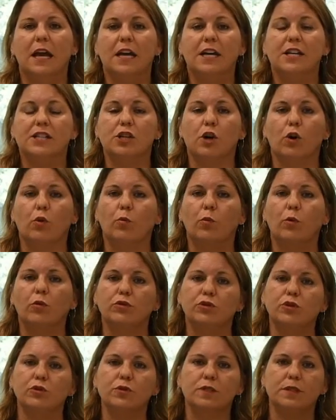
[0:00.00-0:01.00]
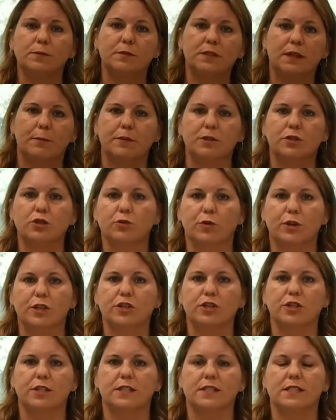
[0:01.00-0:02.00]
So we'll do some
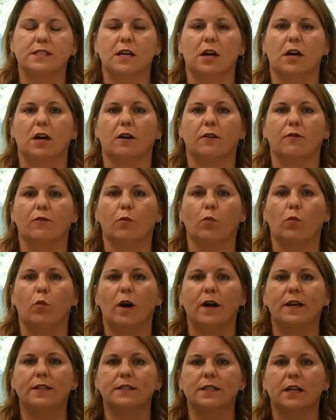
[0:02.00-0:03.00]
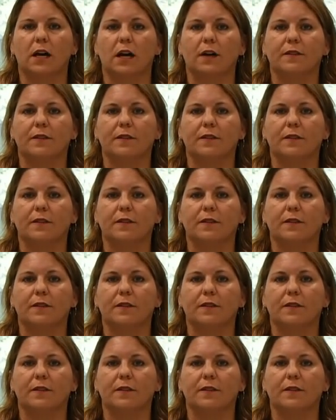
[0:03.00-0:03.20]
demonstrations of what